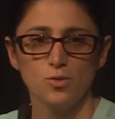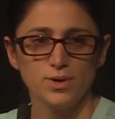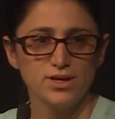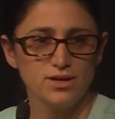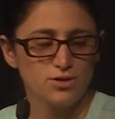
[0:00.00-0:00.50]

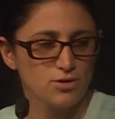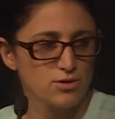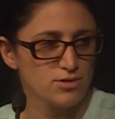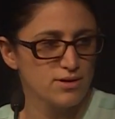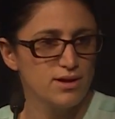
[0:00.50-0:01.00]
When he
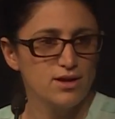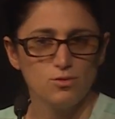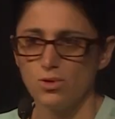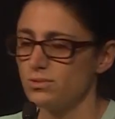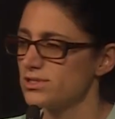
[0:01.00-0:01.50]
heard
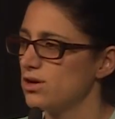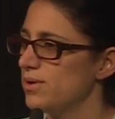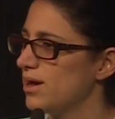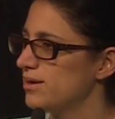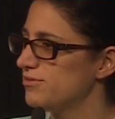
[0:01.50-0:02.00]
what was
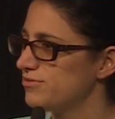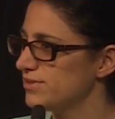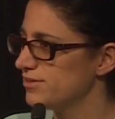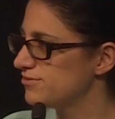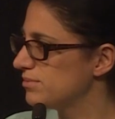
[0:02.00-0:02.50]
going on in
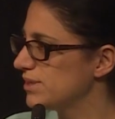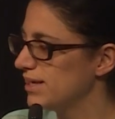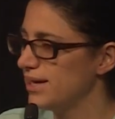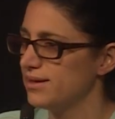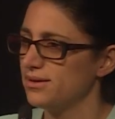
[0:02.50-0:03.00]
Flint from
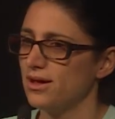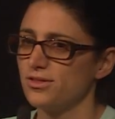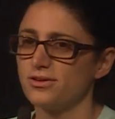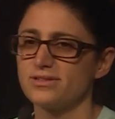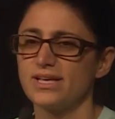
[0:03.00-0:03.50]
Leanne and
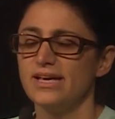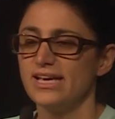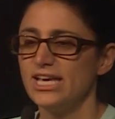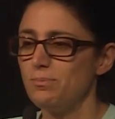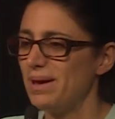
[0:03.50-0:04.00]
others,
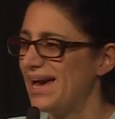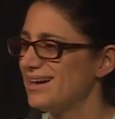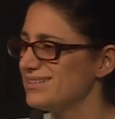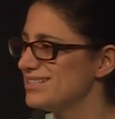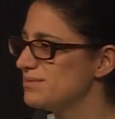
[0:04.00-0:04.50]
he
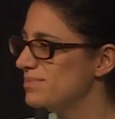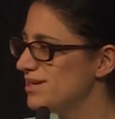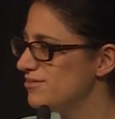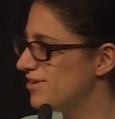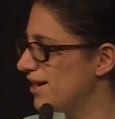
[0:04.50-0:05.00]
packed his
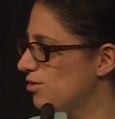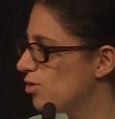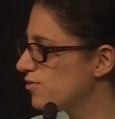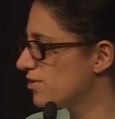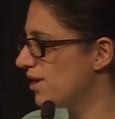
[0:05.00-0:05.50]
minivan
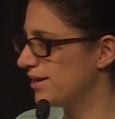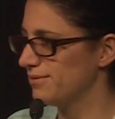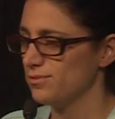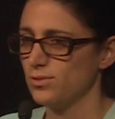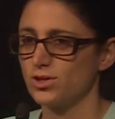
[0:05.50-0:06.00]

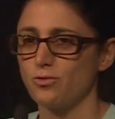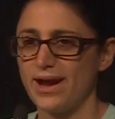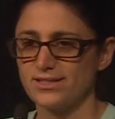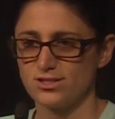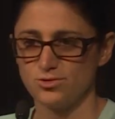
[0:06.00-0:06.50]
overnight with
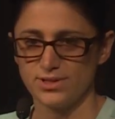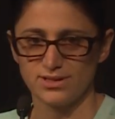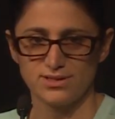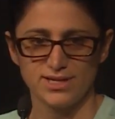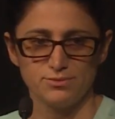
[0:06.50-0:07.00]
grad
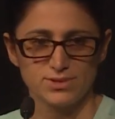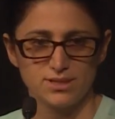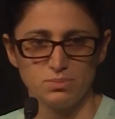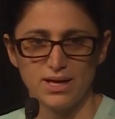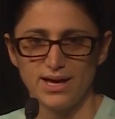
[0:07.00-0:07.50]
students and with
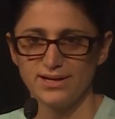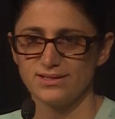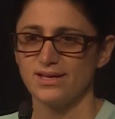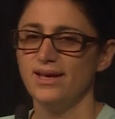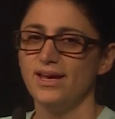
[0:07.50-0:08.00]

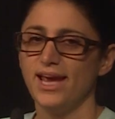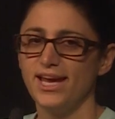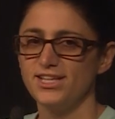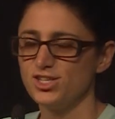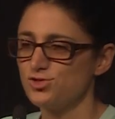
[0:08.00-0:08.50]
supplies,
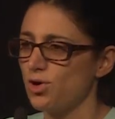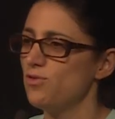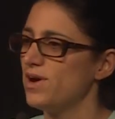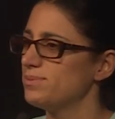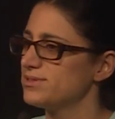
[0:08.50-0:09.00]
and he
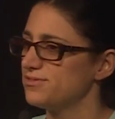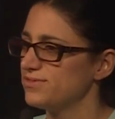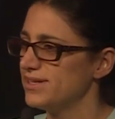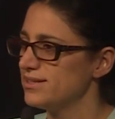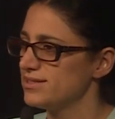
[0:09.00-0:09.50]
drove up to
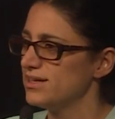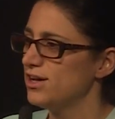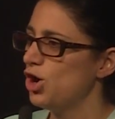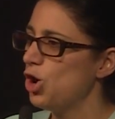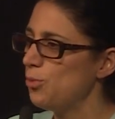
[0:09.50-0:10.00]
Flint,
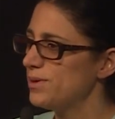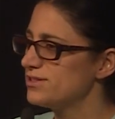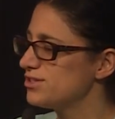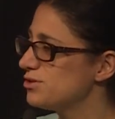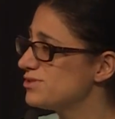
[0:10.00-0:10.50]
hoping
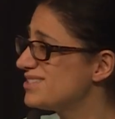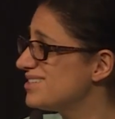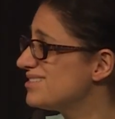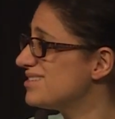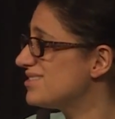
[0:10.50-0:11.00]
to use
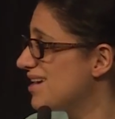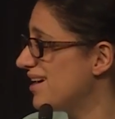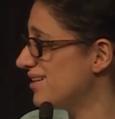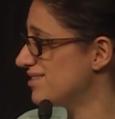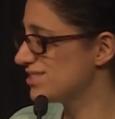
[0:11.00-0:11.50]
citizen
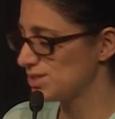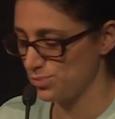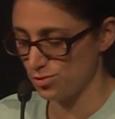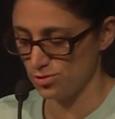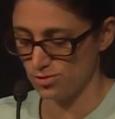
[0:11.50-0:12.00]
science to
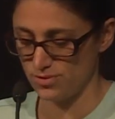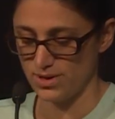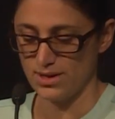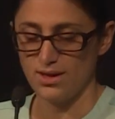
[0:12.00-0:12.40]
prove